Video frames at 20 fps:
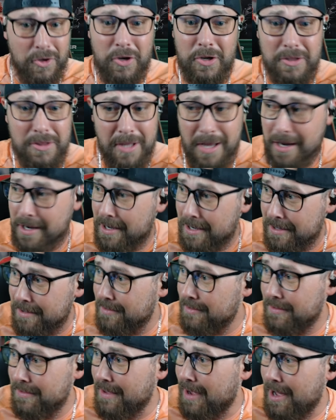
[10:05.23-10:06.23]
Good luck
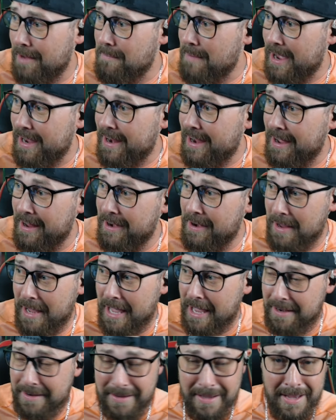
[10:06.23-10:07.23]
on my
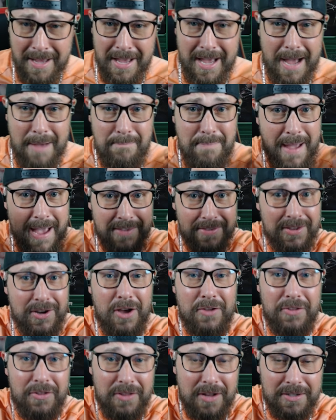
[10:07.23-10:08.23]
end. I'm passing
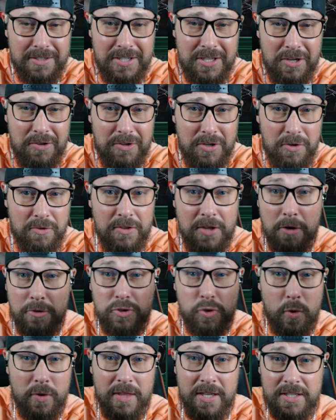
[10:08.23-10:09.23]
all the luck to you dudes. Go
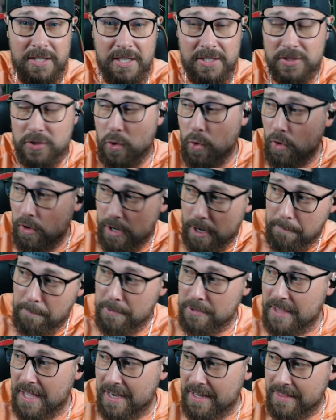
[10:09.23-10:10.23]
join the Discord. I'll
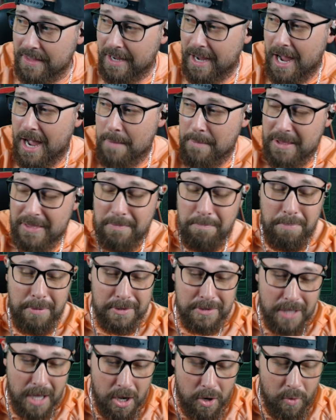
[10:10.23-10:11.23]
put that in the comments
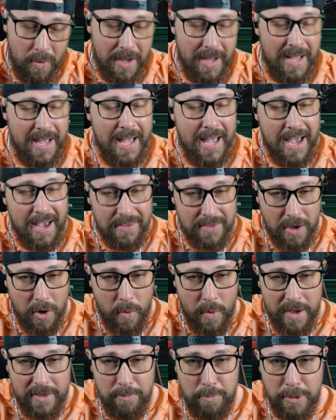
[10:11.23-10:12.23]
below. As
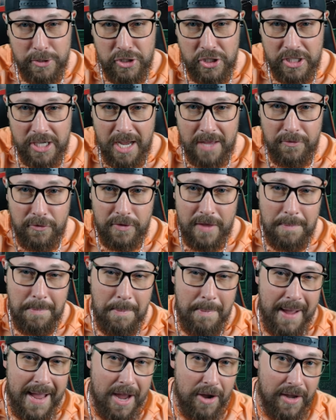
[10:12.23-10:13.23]
always, appreciate you guys for stopping
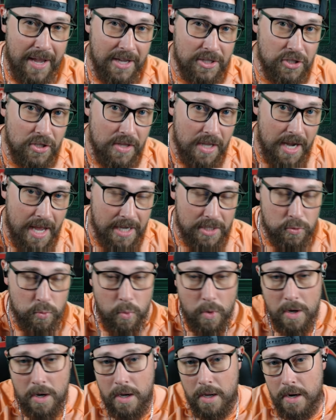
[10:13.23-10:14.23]
by. I'll catch you in the next
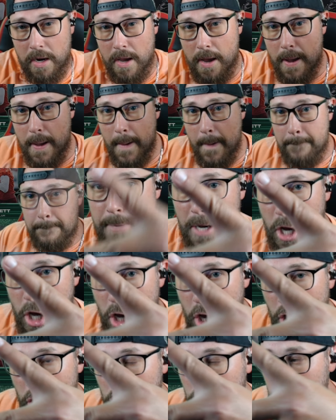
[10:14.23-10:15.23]
one.
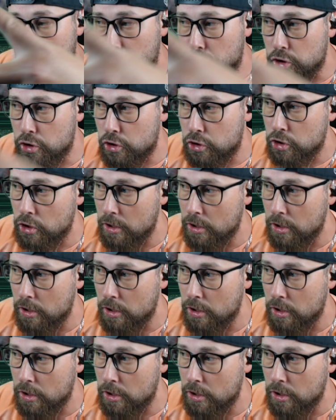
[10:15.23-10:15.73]
Peace.